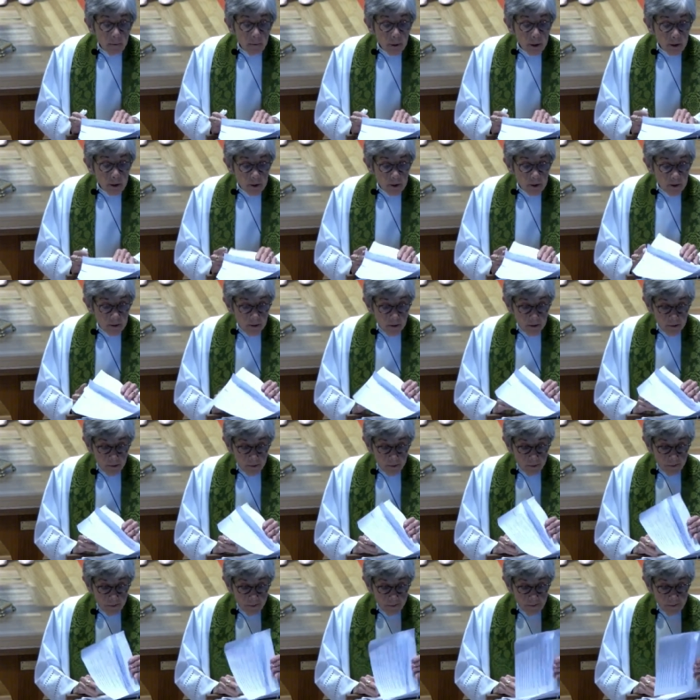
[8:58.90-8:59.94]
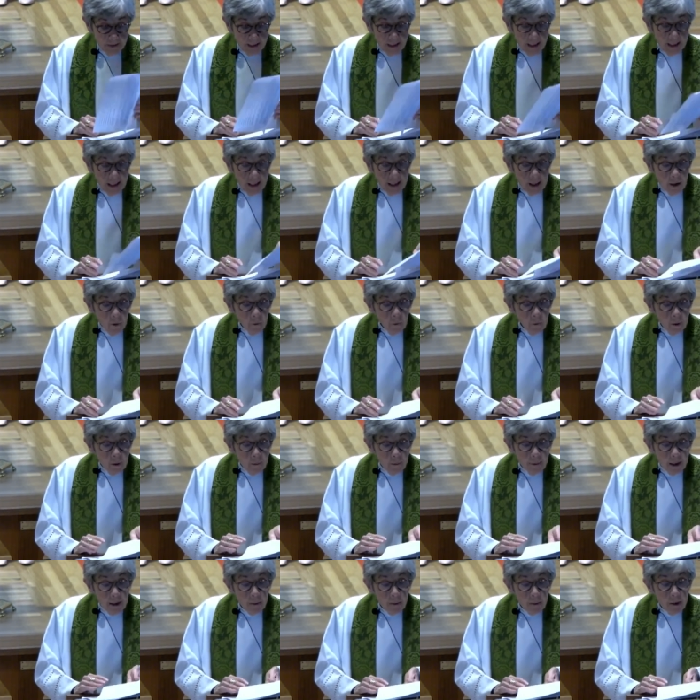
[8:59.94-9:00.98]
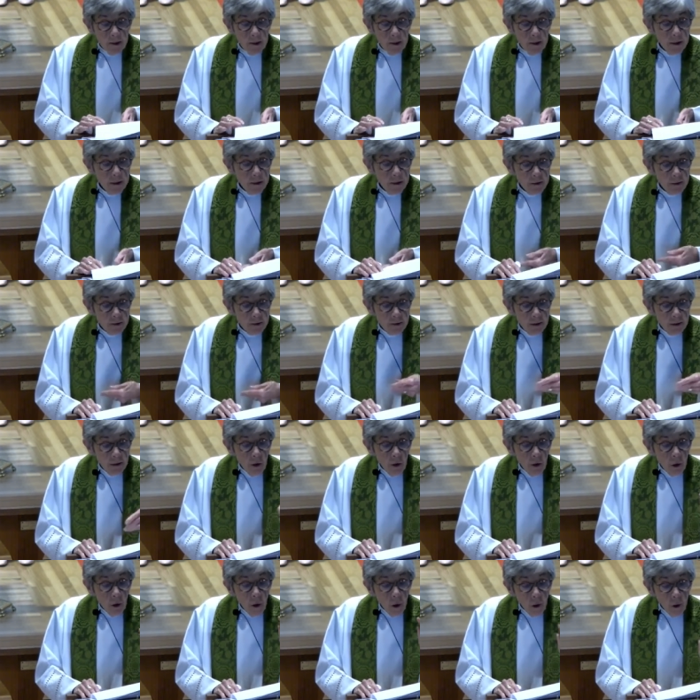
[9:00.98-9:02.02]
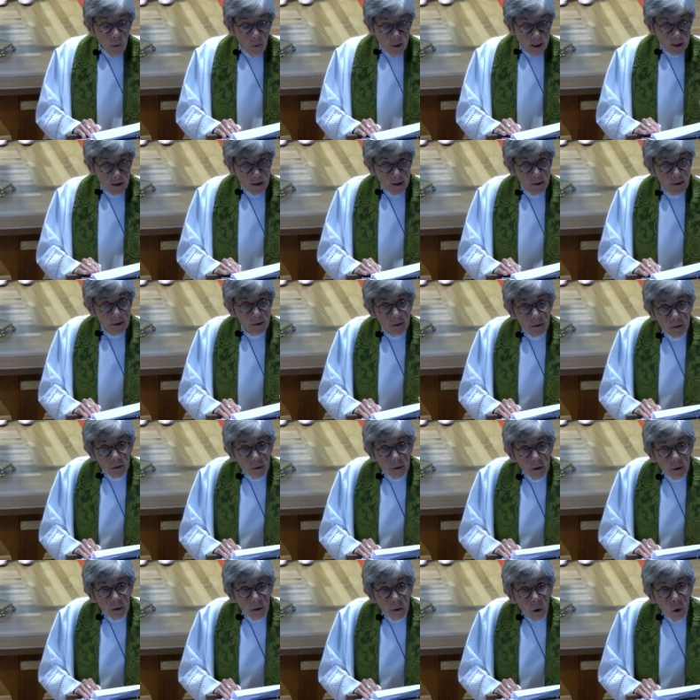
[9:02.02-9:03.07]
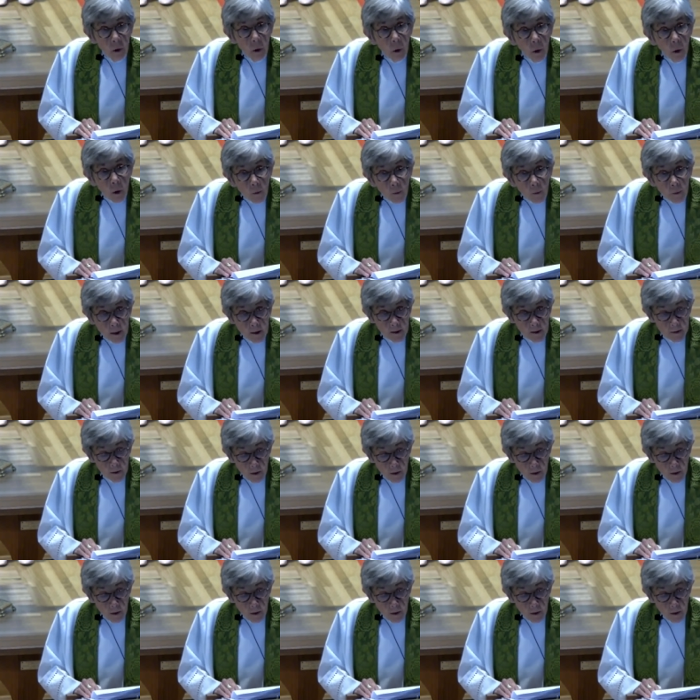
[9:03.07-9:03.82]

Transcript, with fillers: person, will be with us always, always,